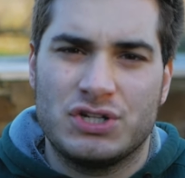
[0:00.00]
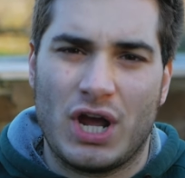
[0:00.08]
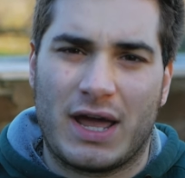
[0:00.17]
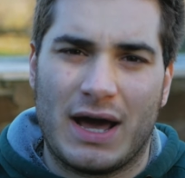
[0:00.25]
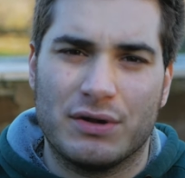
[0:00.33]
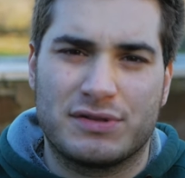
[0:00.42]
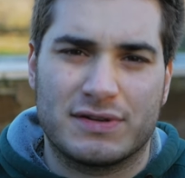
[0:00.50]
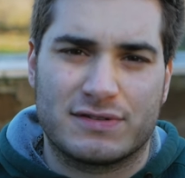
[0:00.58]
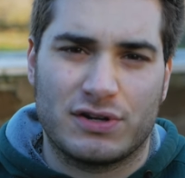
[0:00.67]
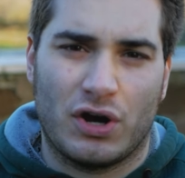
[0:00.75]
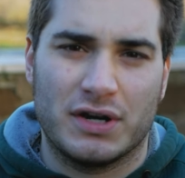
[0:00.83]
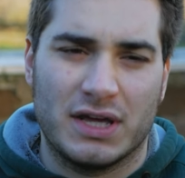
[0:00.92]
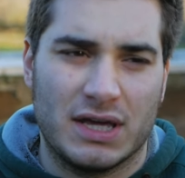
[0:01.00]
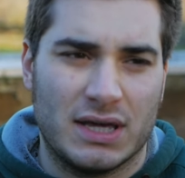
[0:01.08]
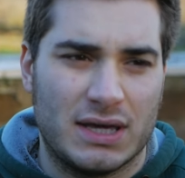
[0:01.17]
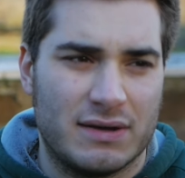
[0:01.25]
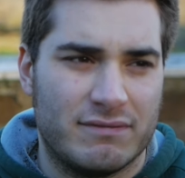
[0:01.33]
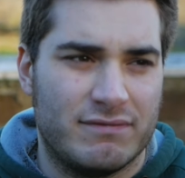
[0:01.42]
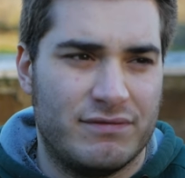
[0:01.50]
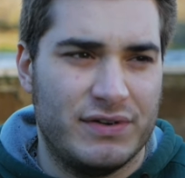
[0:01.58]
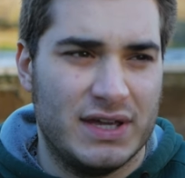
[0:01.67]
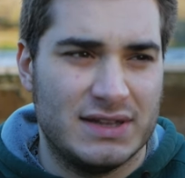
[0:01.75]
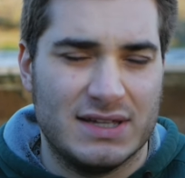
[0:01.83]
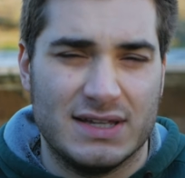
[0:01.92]
Check out Sony
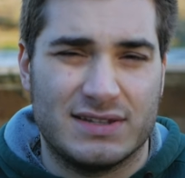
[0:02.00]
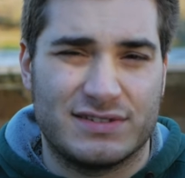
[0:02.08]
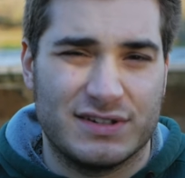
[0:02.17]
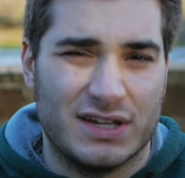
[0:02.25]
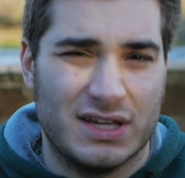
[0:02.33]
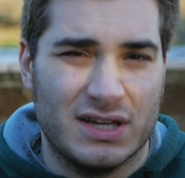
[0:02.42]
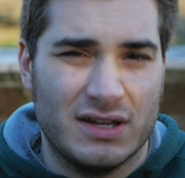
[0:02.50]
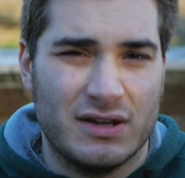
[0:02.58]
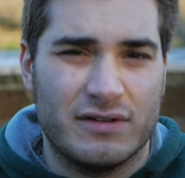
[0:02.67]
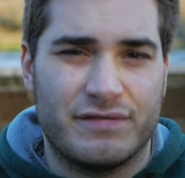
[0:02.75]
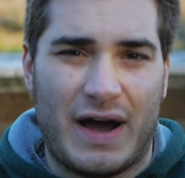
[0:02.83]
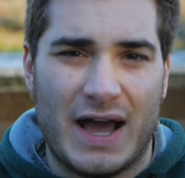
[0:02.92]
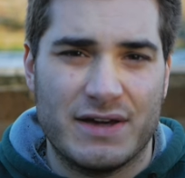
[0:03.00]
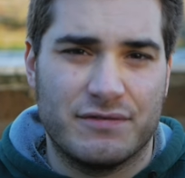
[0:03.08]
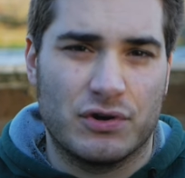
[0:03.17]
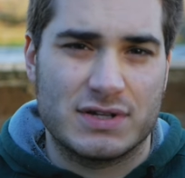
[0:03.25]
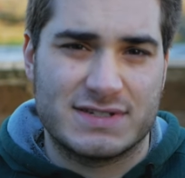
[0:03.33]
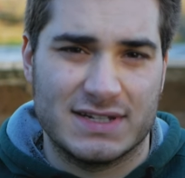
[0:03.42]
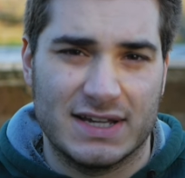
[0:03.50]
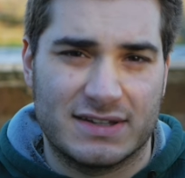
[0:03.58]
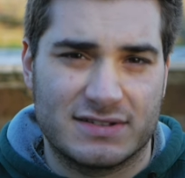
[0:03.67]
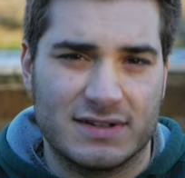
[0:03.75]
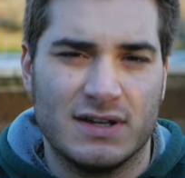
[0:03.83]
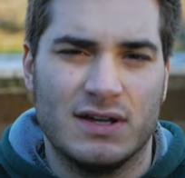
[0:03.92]
VTC 5 or
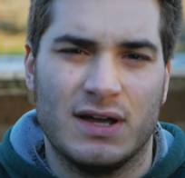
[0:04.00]
6.